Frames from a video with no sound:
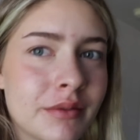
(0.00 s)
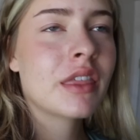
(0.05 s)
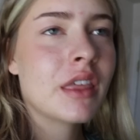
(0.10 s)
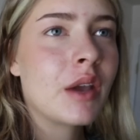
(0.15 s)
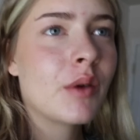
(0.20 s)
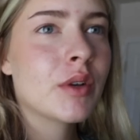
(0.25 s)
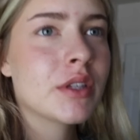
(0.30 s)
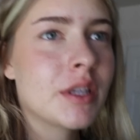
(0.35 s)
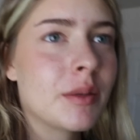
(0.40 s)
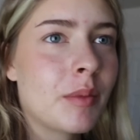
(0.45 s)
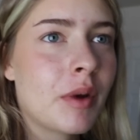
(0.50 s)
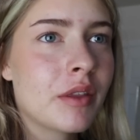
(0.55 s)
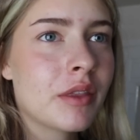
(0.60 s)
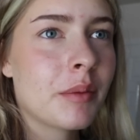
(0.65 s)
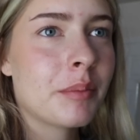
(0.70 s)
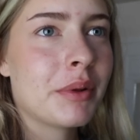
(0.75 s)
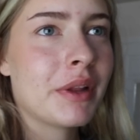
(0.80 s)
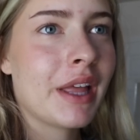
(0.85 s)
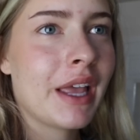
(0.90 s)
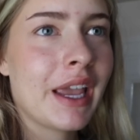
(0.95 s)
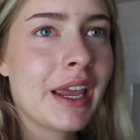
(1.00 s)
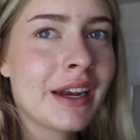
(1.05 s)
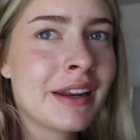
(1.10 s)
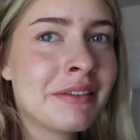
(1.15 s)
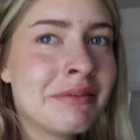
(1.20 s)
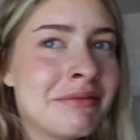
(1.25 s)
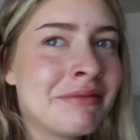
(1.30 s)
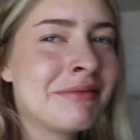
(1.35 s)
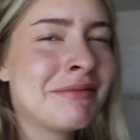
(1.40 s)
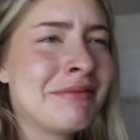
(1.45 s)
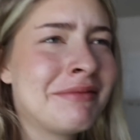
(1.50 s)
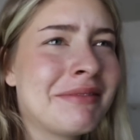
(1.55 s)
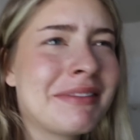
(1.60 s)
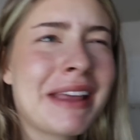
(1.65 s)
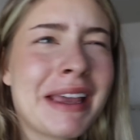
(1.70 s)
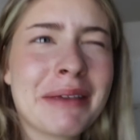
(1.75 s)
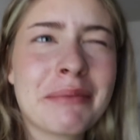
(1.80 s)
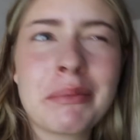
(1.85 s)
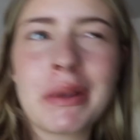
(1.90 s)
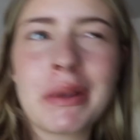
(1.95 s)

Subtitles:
I think once I'm on the plane, like